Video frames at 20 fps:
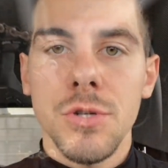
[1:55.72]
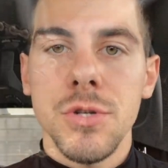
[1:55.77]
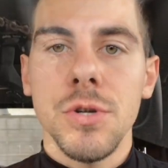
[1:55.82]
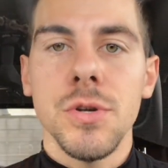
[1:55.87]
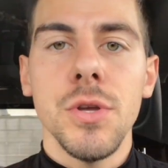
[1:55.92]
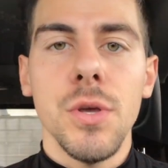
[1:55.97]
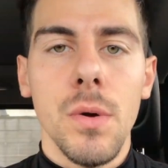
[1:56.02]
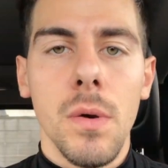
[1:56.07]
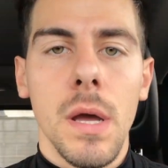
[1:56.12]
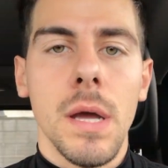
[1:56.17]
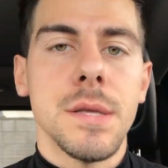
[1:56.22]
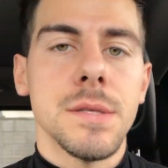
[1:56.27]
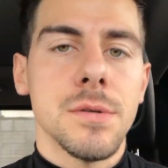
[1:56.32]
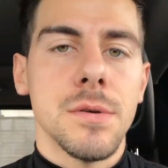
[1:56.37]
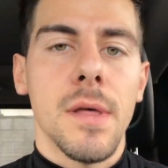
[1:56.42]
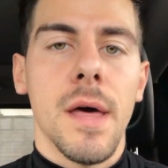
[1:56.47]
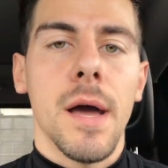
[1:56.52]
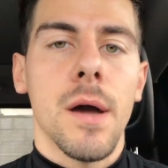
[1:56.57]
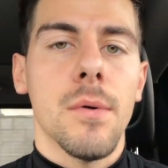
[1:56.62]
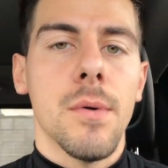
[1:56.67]
sure you answer
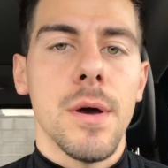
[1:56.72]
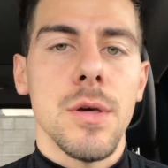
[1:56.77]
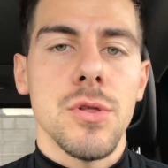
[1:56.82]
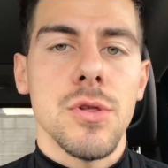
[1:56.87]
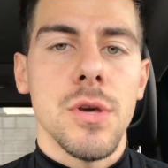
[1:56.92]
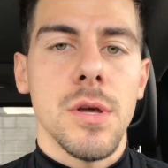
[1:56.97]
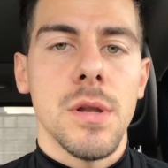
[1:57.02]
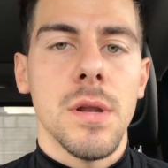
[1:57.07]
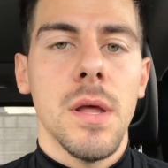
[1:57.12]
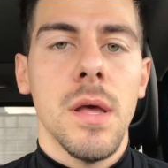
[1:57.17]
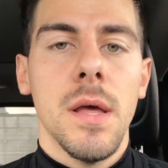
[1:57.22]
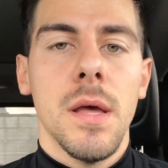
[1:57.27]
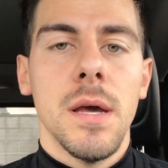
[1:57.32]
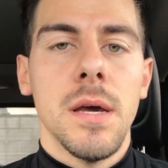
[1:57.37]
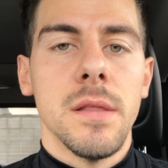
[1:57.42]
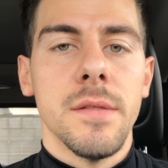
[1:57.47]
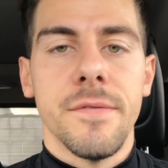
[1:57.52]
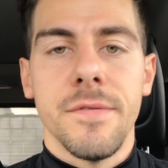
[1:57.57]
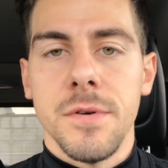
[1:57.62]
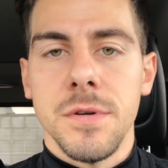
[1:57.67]
that question
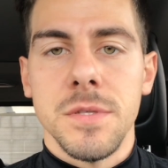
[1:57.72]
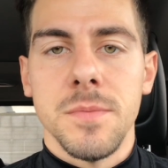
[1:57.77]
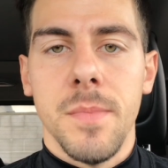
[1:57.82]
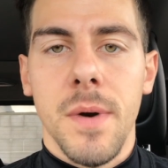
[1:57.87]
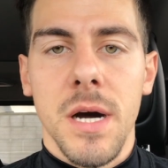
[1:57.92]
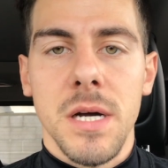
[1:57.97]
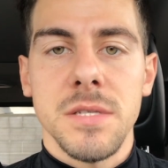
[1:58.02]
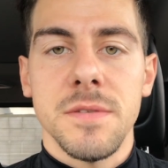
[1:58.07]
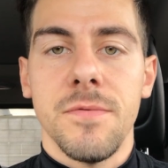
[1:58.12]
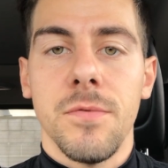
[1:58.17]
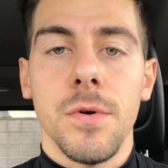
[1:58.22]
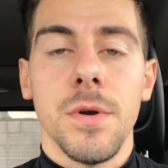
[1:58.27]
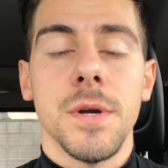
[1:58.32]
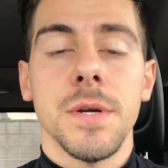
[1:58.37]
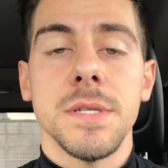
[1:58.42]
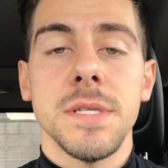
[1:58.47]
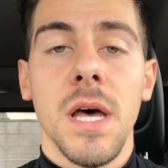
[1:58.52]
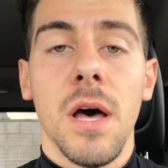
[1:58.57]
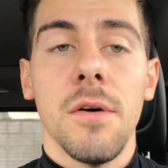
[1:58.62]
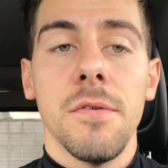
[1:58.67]
in the first box for
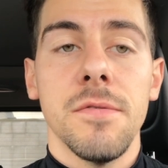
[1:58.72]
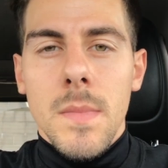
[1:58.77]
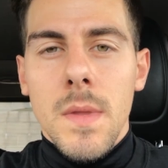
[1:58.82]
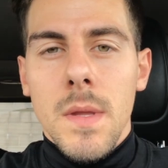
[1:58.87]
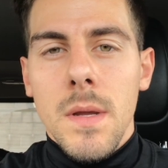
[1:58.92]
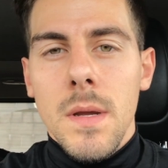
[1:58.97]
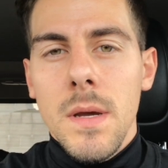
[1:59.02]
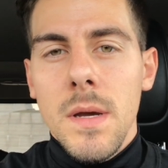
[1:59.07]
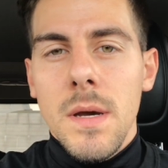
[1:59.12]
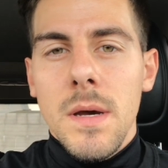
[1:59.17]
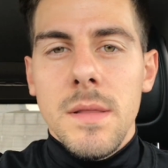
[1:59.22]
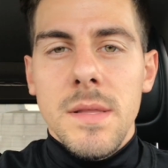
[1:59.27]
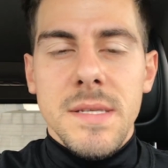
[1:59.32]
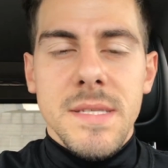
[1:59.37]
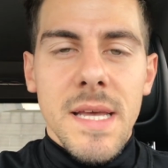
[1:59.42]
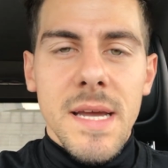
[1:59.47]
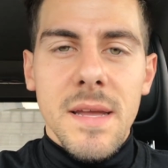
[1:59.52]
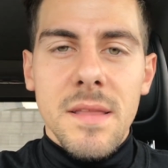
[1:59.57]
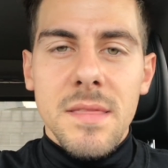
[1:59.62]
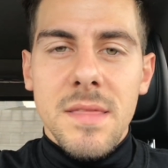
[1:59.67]
yourself. The
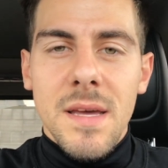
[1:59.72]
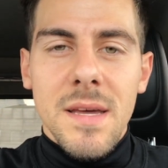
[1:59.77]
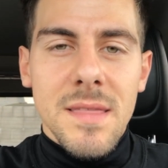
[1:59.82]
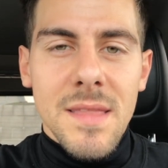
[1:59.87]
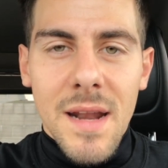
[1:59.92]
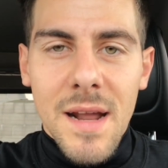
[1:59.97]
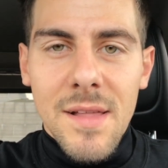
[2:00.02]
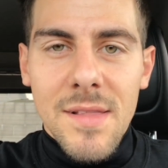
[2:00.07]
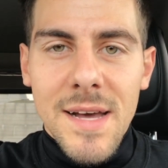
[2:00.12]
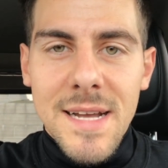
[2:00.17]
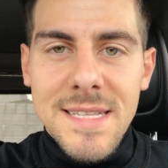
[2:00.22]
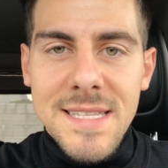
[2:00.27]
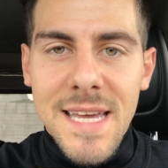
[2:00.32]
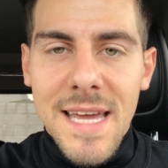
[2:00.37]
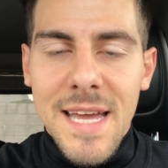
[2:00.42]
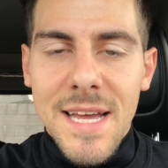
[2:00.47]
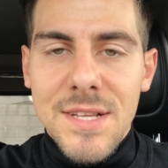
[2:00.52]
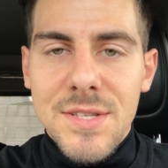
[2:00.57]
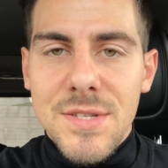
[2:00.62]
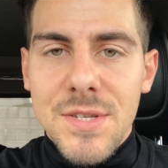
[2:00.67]
second thing that I like to
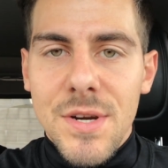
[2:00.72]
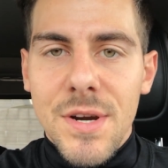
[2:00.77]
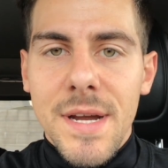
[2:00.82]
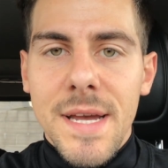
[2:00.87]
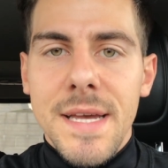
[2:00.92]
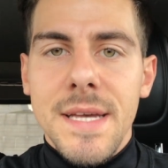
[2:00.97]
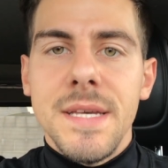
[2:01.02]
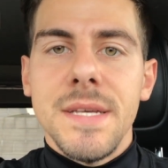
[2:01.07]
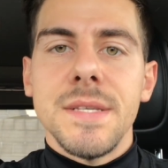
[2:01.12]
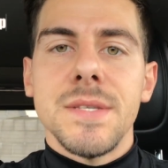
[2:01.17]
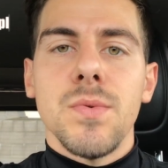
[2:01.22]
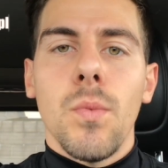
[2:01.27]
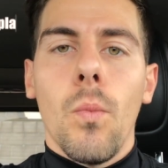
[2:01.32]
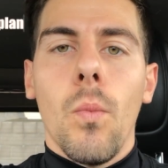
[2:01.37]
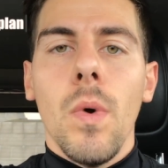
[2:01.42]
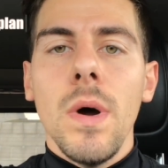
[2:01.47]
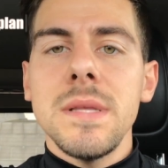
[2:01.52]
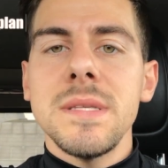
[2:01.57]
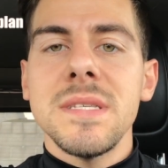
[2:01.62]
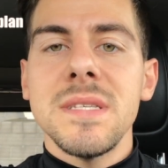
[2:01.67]
answer is,
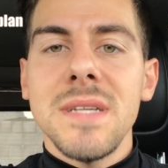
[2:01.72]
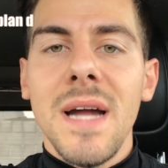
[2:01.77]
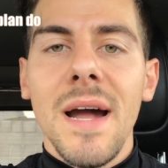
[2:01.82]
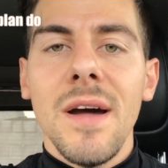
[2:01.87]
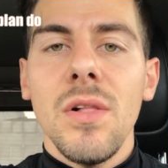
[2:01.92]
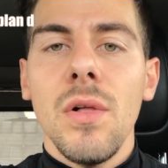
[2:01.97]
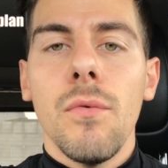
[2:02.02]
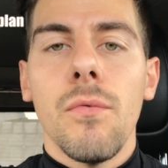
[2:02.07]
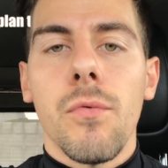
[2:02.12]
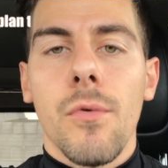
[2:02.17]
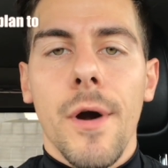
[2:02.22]
what style of